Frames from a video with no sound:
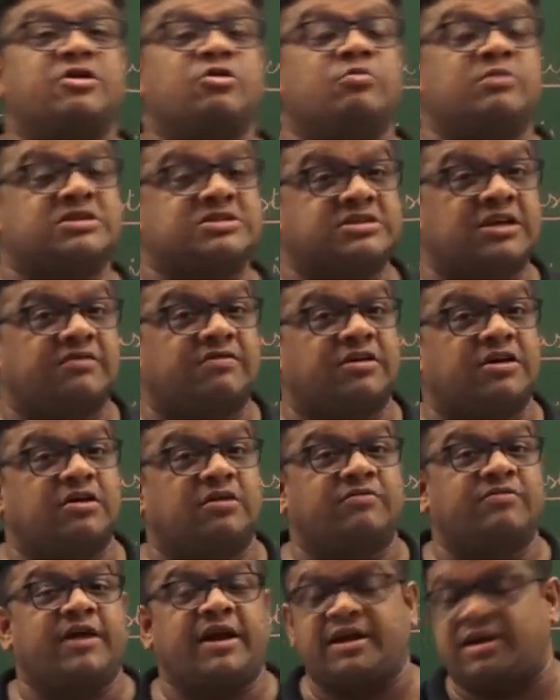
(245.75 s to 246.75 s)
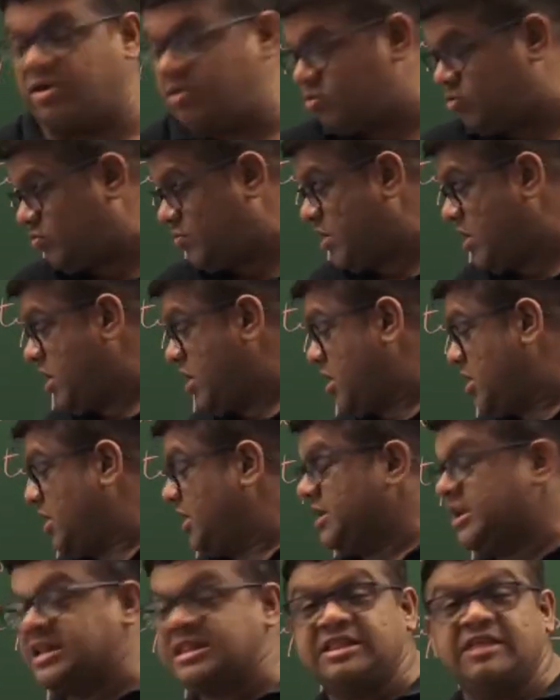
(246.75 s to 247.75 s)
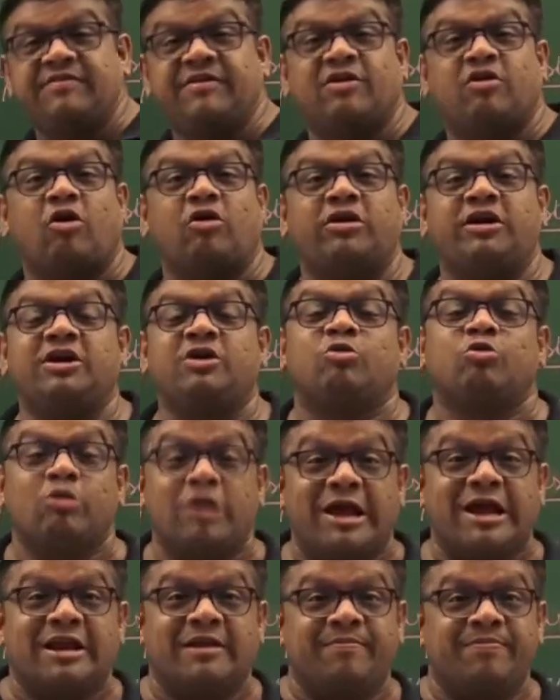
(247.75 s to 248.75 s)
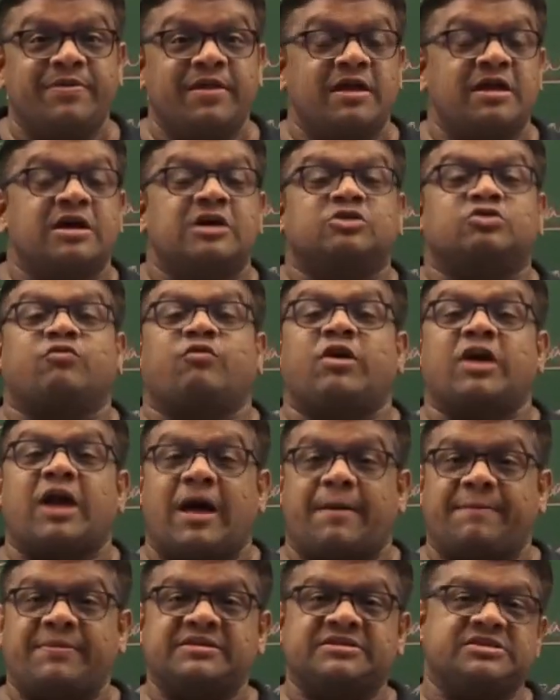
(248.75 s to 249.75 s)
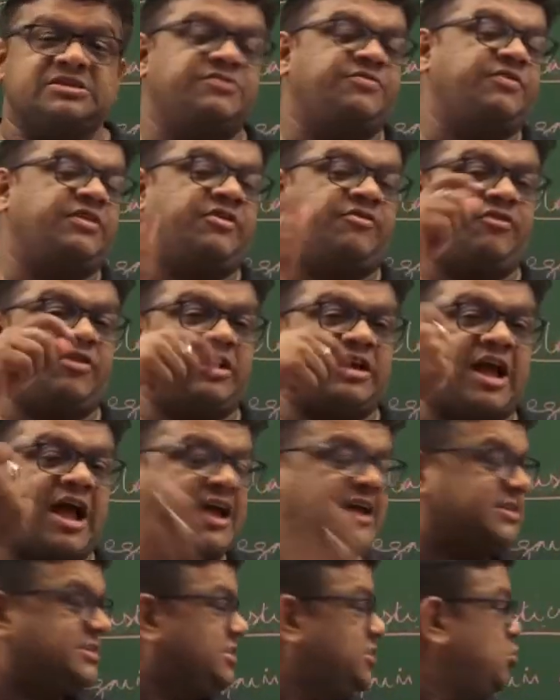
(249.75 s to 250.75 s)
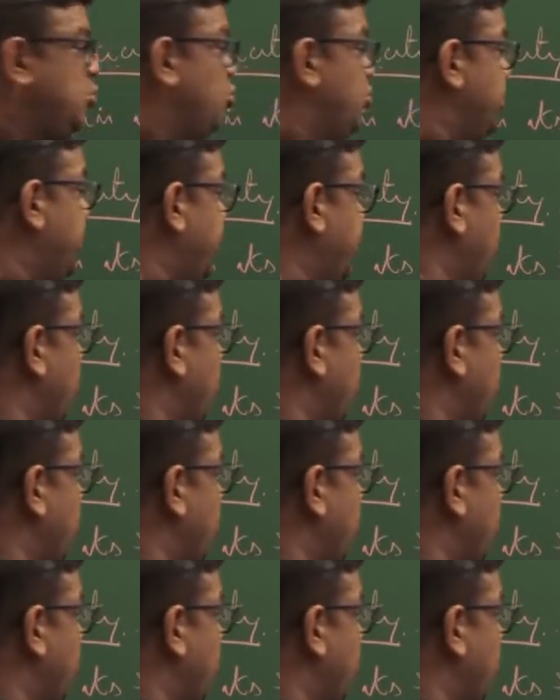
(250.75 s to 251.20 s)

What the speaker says: You must have heard of that, in Hindi we call it gulel. So, what happens is, if we tie a stone, it